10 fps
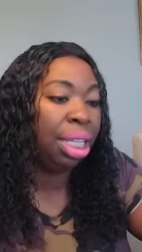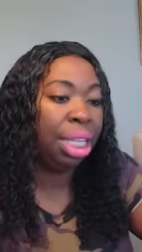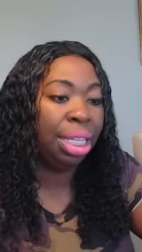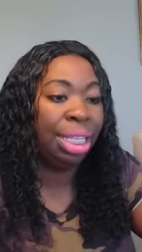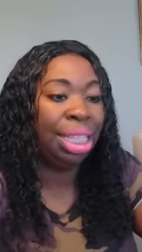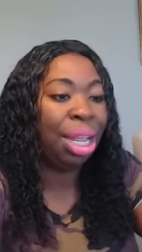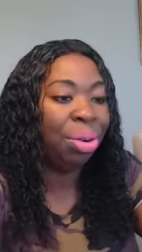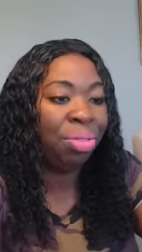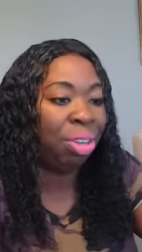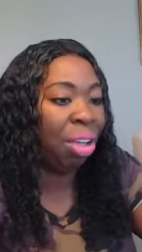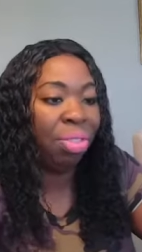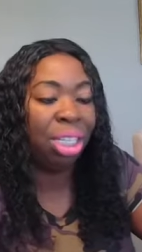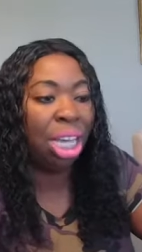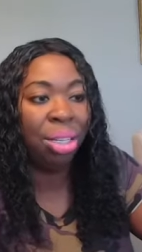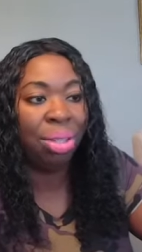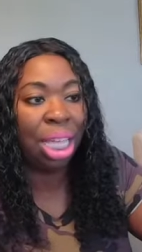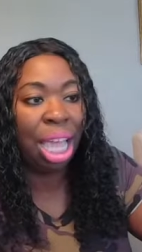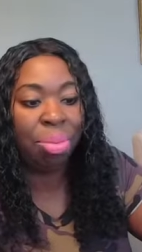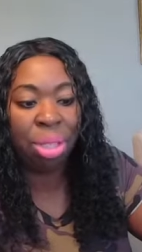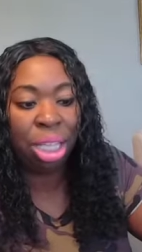Um, they don't even have to download the
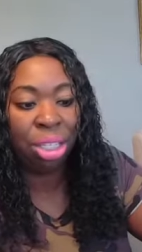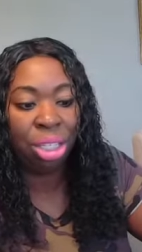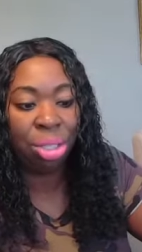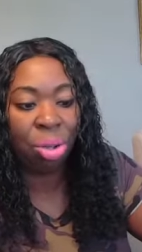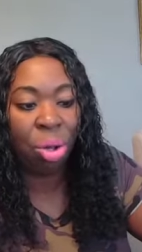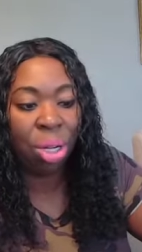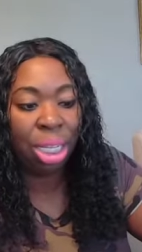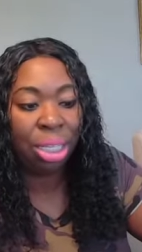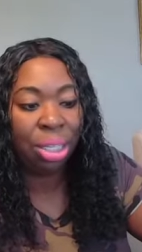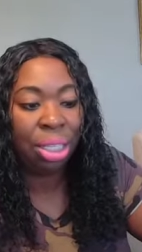app, they can just call in.